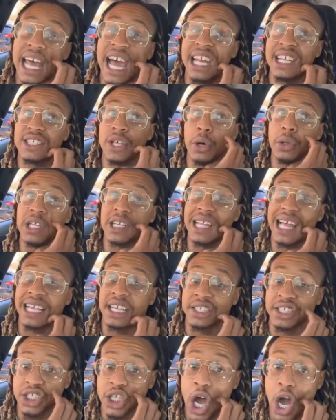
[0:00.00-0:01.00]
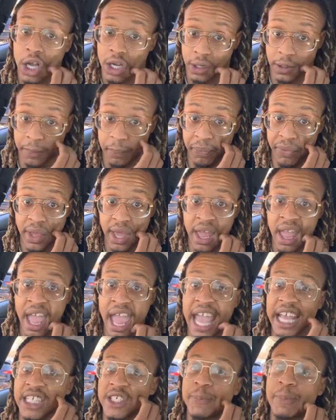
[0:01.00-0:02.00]
and that just whole look like a stalker.
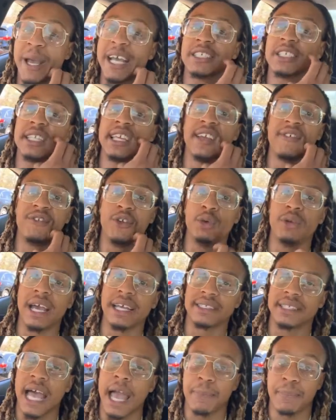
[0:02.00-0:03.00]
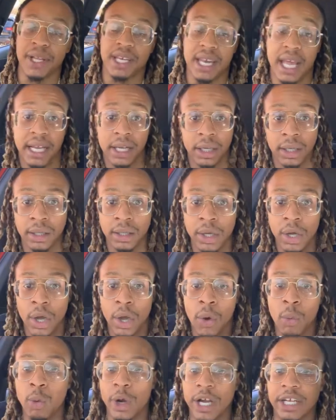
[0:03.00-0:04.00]
Especially if you that type of nigga
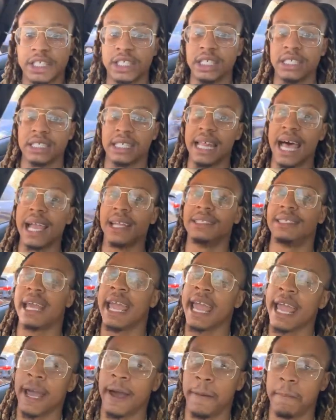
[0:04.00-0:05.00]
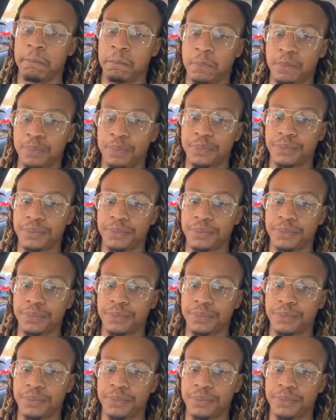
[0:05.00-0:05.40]
where she's like, damn,